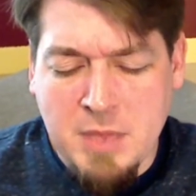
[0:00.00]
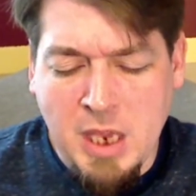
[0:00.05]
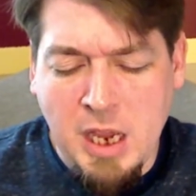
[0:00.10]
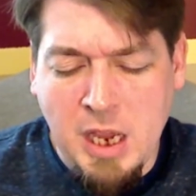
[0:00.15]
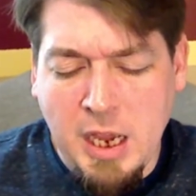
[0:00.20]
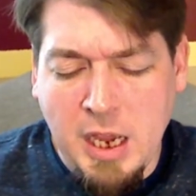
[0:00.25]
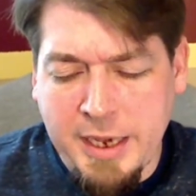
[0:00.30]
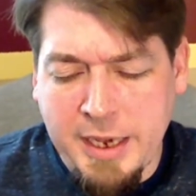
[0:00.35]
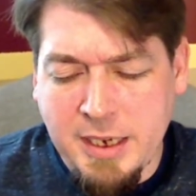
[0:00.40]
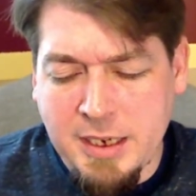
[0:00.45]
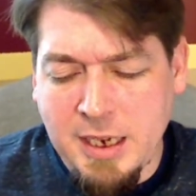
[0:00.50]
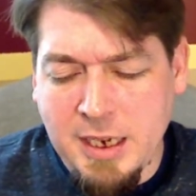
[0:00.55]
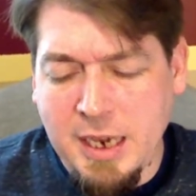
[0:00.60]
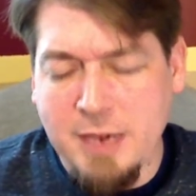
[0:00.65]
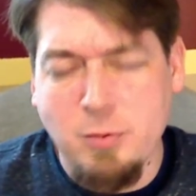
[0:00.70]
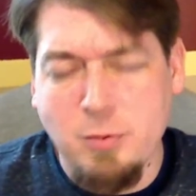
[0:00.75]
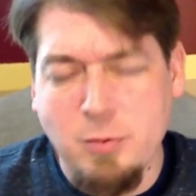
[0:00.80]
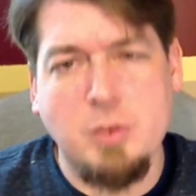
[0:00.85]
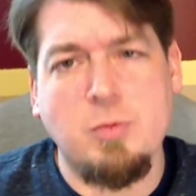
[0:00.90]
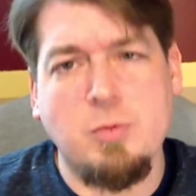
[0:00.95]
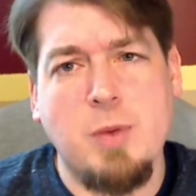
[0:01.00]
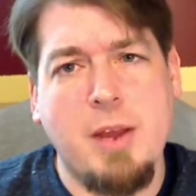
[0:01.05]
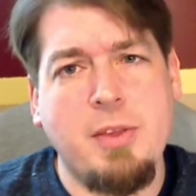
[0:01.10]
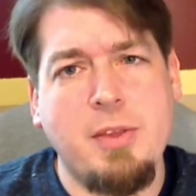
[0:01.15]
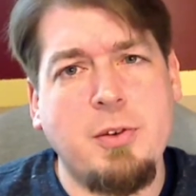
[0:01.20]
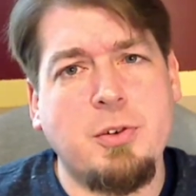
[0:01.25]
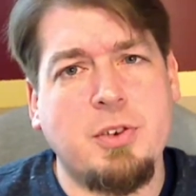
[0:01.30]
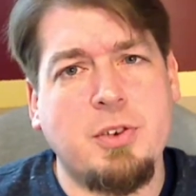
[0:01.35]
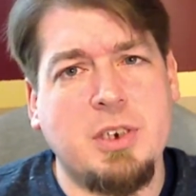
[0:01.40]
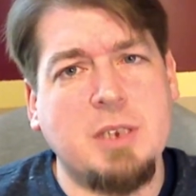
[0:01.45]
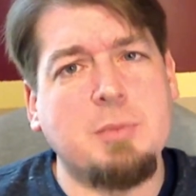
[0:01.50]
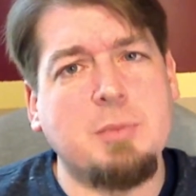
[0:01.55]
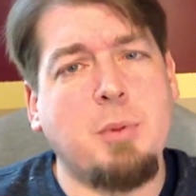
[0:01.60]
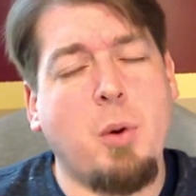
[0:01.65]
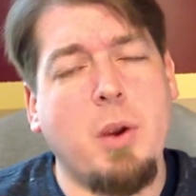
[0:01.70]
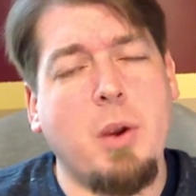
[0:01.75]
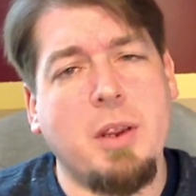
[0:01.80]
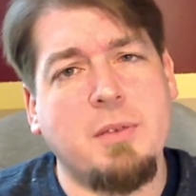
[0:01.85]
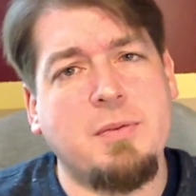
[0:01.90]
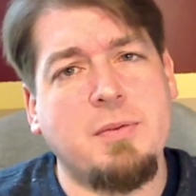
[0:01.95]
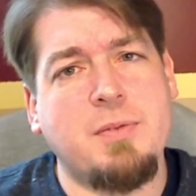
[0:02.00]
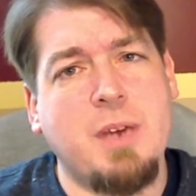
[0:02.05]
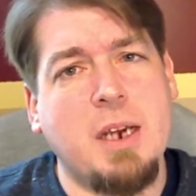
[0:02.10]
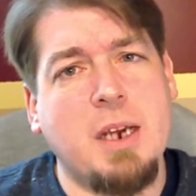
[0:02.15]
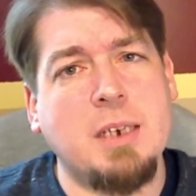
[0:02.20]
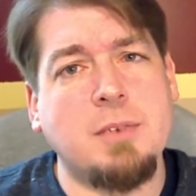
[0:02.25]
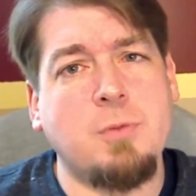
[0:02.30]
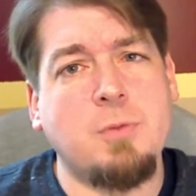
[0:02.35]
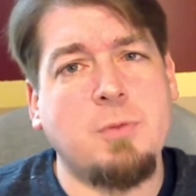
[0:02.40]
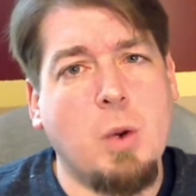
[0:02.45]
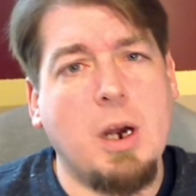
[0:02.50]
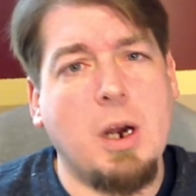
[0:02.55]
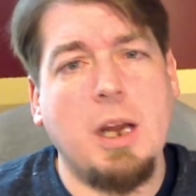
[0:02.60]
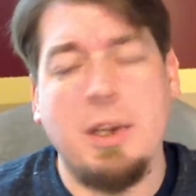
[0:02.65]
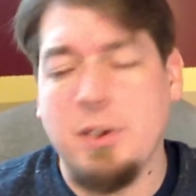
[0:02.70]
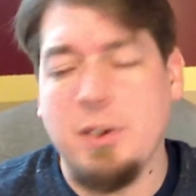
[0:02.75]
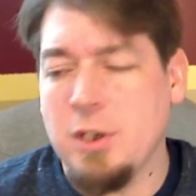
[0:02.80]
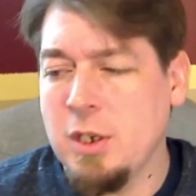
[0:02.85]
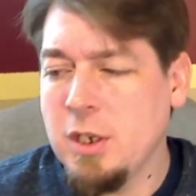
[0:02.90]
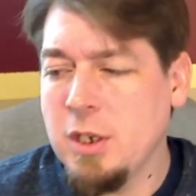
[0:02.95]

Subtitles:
I would rather see 0.5 watt.